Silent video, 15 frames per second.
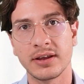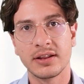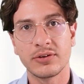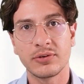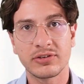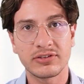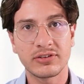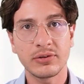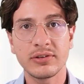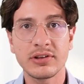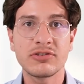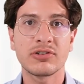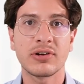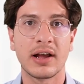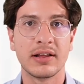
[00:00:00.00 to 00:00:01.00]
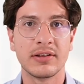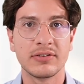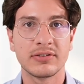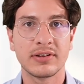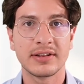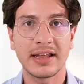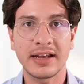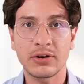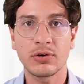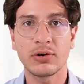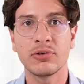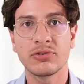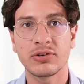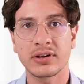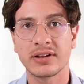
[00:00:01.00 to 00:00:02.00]
there is still the chance that that
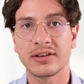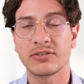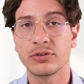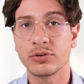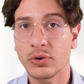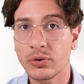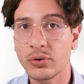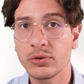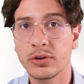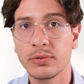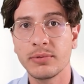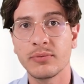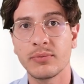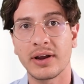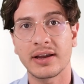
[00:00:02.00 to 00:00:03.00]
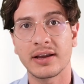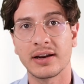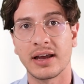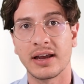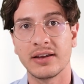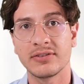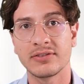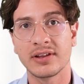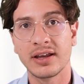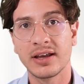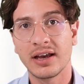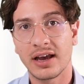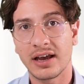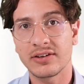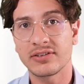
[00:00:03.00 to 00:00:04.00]
contract is not going to be recognized
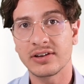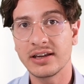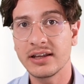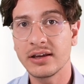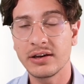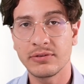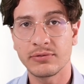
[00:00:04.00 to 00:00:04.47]
as legally